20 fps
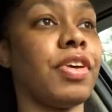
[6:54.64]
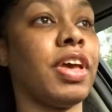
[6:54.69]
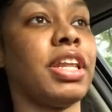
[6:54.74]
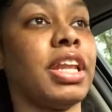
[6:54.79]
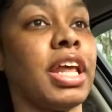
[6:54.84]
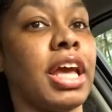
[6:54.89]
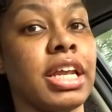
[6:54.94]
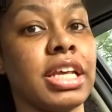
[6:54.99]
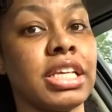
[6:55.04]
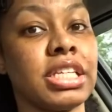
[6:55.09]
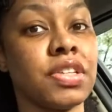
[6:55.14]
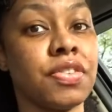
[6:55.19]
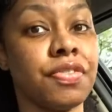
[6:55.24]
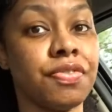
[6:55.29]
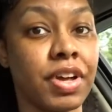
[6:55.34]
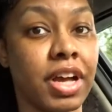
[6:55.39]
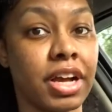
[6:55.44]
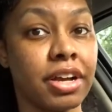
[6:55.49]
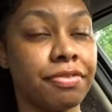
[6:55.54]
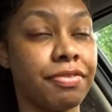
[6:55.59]
and that is
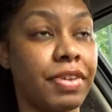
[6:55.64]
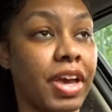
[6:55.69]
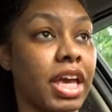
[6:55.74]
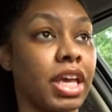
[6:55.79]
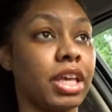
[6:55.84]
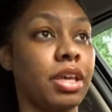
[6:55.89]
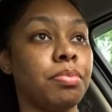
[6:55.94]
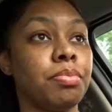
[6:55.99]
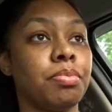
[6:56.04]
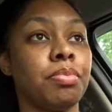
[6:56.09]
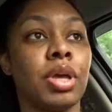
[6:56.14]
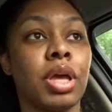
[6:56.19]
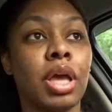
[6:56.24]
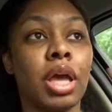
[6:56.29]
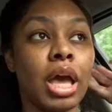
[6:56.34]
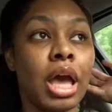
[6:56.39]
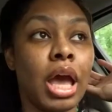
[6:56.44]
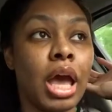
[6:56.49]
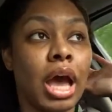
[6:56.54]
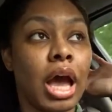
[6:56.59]
Fuck Fame.
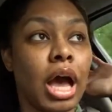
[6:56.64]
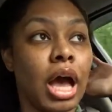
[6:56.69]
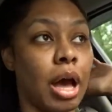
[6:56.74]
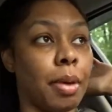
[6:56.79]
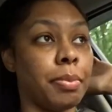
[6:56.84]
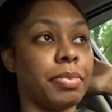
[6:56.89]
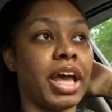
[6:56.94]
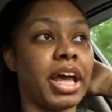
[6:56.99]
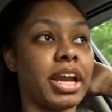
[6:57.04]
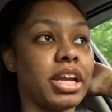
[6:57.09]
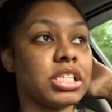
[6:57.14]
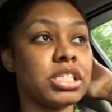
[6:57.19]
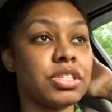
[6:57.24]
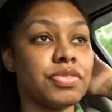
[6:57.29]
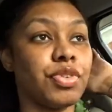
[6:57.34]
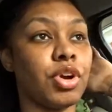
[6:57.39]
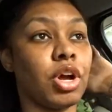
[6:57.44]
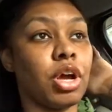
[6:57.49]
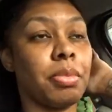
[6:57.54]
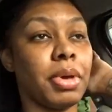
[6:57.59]
Um, that is
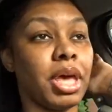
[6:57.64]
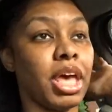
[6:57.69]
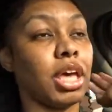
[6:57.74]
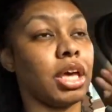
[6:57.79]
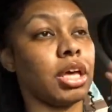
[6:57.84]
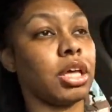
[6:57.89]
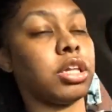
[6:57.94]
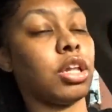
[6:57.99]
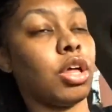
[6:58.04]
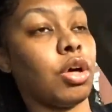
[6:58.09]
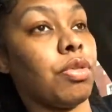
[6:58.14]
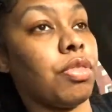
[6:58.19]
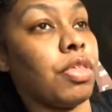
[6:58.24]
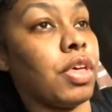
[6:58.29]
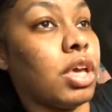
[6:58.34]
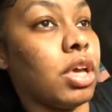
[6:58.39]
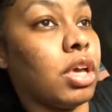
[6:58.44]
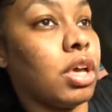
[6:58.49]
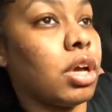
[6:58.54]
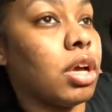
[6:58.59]
from a
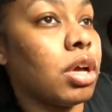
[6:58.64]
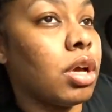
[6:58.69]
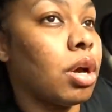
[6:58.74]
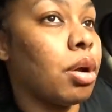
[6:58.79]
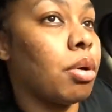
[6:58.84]
clothing